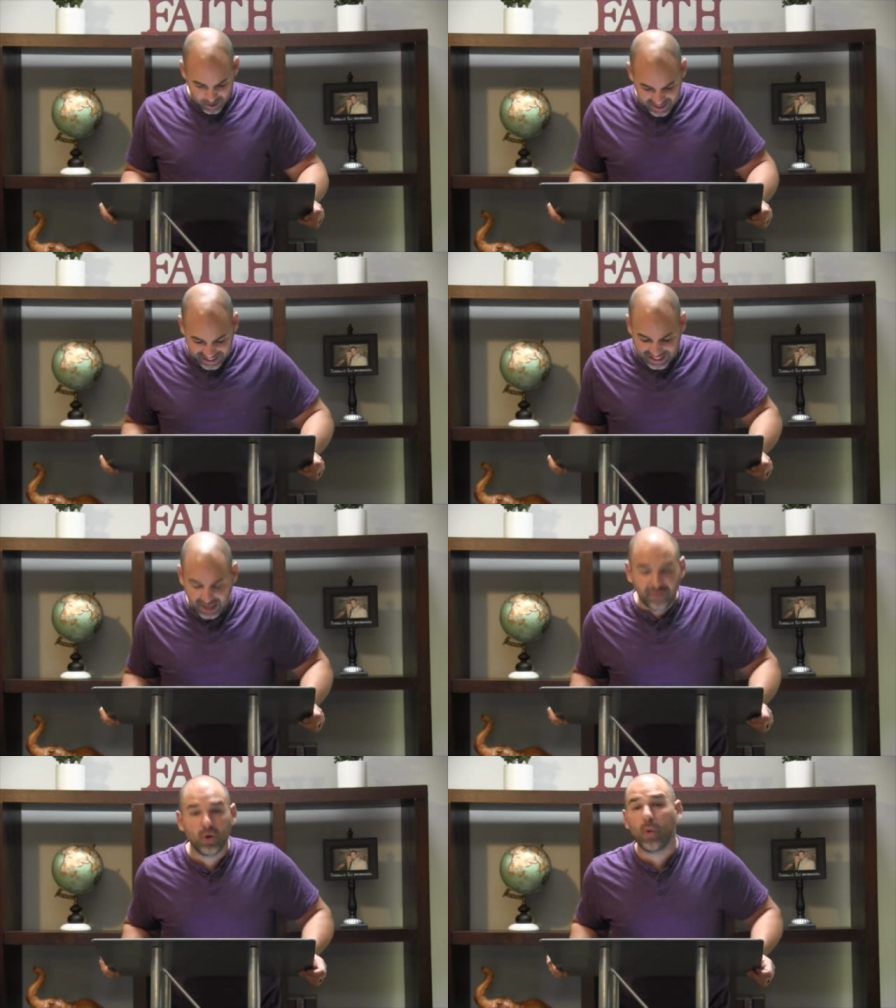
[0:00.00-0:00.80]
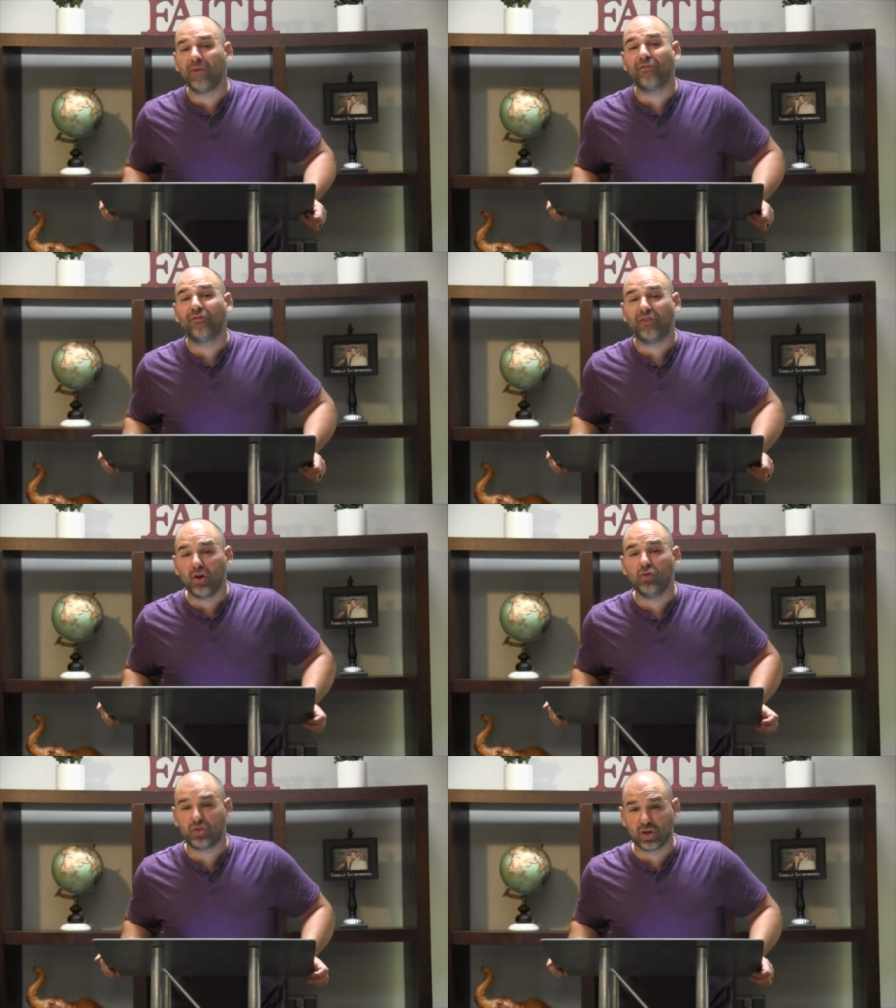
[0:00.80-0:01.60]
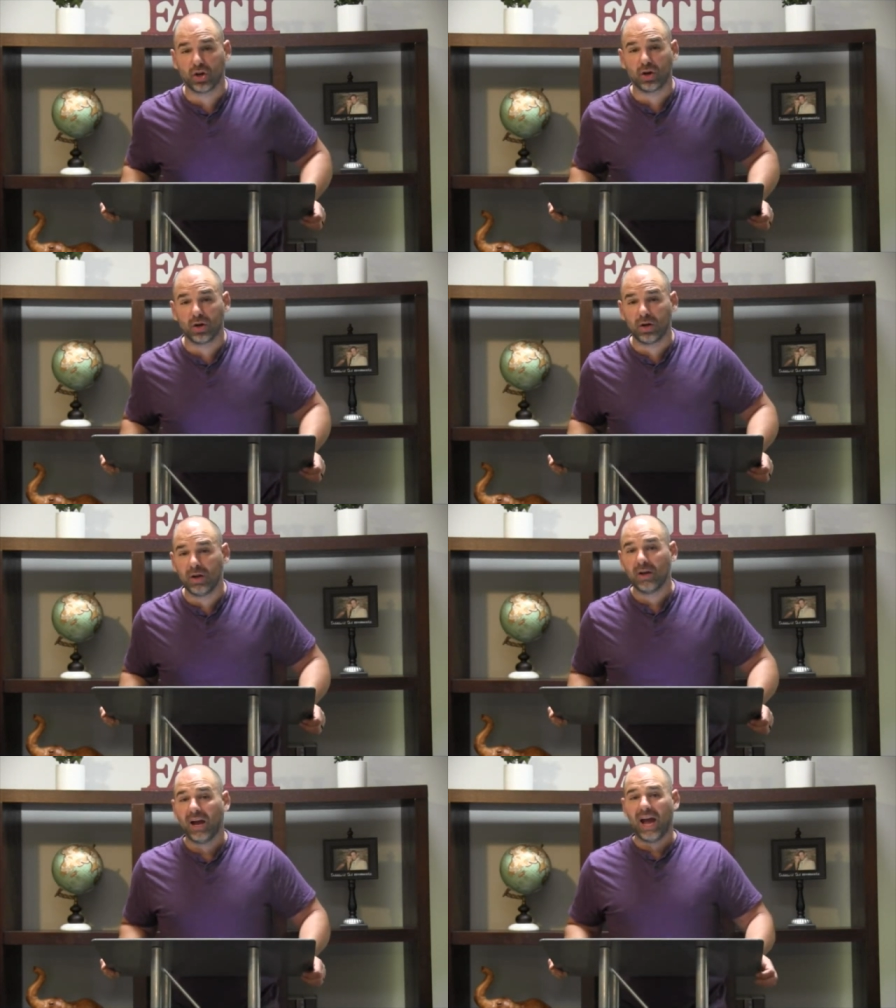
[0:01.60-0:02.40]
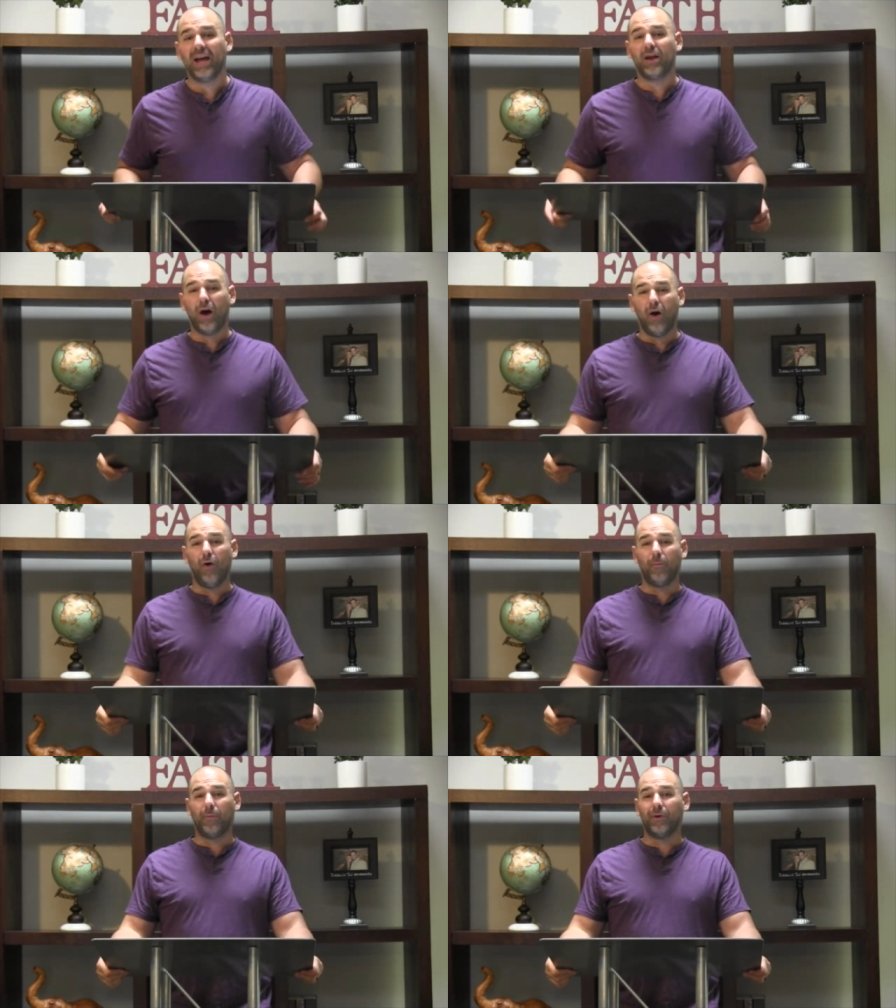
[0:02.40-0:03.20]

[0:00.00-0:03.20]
To give you a future and a hope